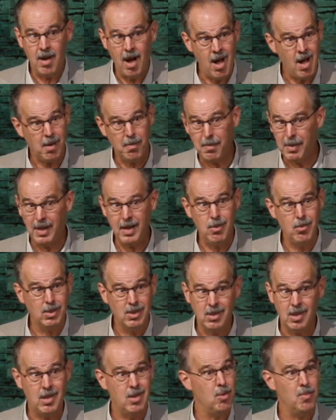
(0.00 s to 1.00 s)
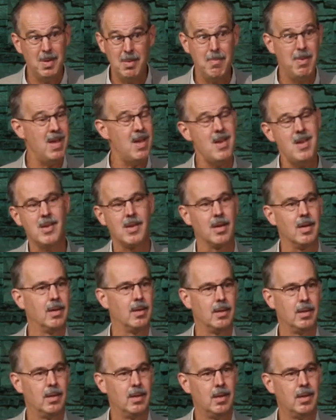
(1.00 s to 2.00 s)
God, but he was a human being.
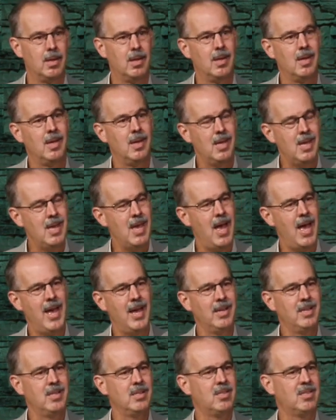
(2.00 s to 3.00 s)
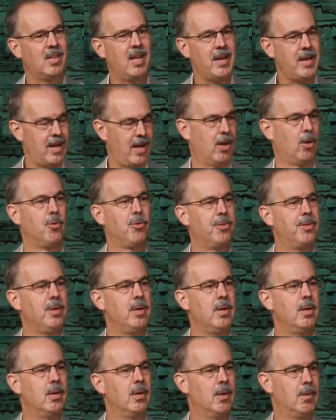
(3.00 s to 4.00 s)
He had to set
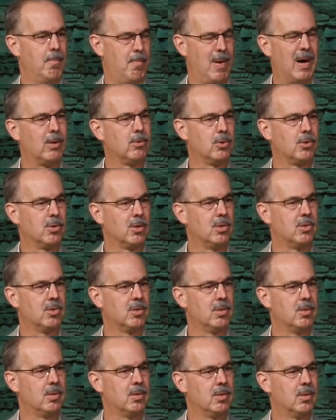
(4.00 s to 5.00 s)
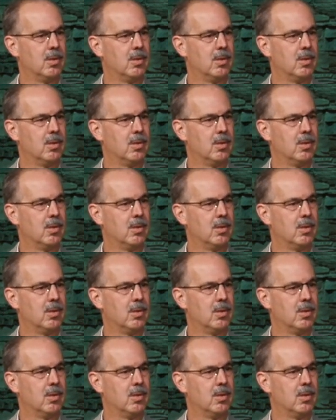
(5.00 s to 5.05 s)
healthy boundaries.